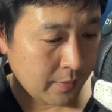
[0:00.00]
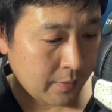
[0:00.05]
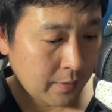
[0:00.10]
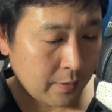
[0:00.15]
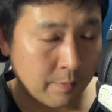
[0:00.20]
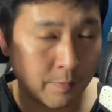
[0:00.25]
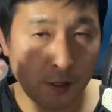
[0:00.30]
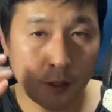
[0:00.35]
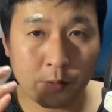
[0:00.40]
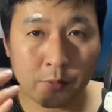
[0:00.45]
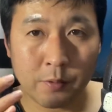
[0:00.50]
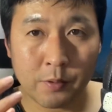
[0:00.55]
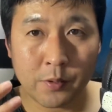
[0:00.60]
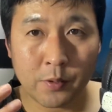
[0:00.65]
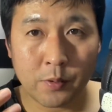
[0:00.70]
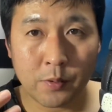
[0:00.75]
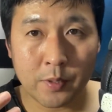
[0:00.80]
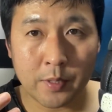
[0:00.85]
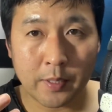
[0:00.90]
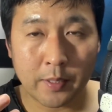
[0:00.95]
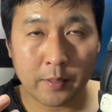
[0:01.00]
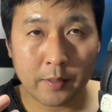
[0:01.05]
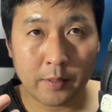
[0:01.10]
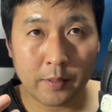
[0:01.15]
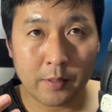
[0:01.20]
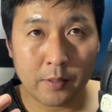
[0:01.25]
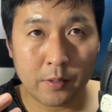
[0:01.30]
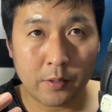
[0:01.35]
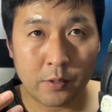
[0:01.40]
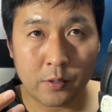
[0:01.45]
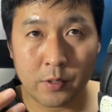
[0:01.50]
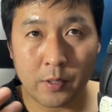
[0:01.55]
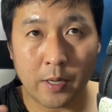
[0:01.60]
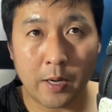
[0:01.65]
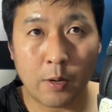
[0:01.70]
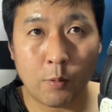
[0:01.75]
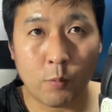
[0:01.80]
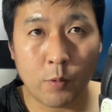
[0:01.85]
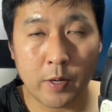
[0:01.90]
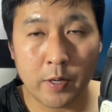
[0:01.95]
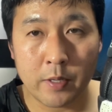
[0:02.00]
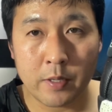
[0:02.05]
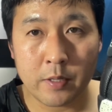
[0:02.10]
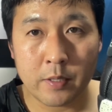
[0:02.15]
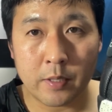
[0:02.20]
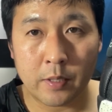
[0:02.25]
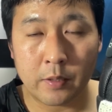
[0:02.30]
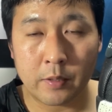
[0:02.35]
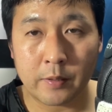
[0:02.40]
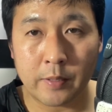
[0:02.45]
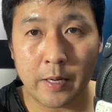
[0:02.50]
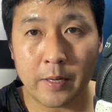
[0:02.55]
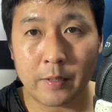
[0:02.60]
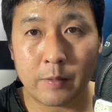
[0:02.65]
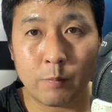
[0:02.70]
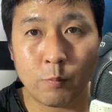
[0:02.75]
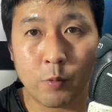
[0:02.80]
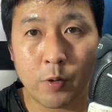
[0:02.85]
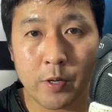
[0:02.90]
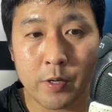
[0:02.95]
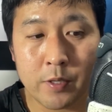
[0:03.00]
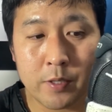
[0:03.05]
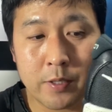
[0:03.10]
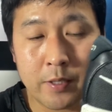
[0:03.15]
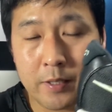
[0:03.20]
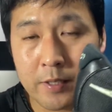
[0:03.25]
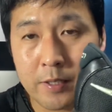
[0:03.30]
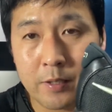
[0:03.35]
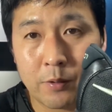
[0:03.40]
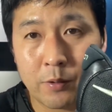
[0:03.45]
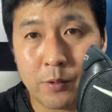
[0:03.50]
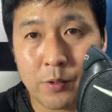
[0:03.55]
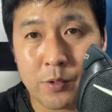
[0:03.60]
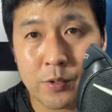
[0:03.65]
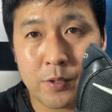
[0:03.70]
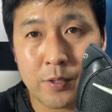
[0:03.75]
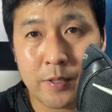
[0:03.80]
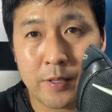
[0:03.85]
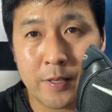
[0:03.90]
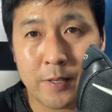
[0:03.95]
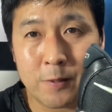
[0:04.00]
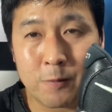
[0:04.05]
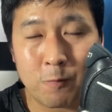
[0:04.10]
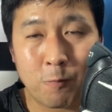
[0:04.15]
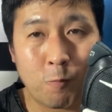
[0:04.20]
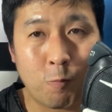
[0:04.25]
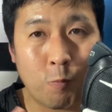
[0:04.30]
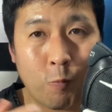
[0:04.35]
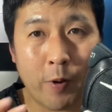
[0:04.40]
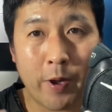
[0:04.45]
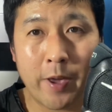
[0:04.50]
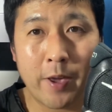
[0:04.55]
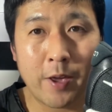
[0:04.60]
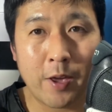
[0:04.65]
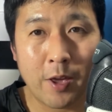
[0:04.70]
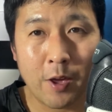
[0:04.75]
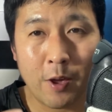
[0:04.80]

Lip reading: Compared to shoes like the Ja ones and the Titan ones, the heel cushioning is way